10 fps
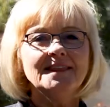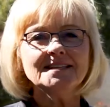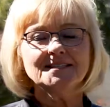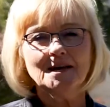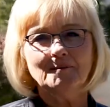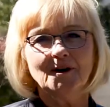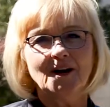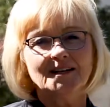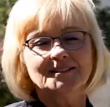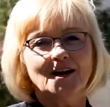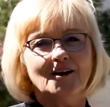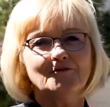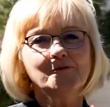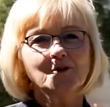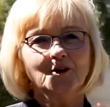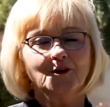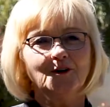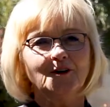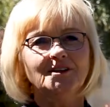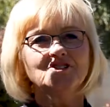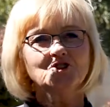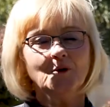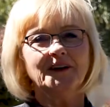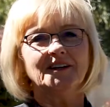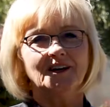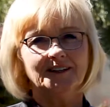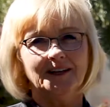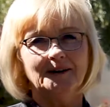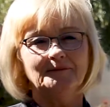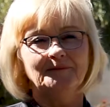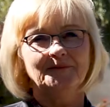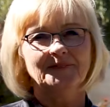This summer, a sophomore girl joined our club.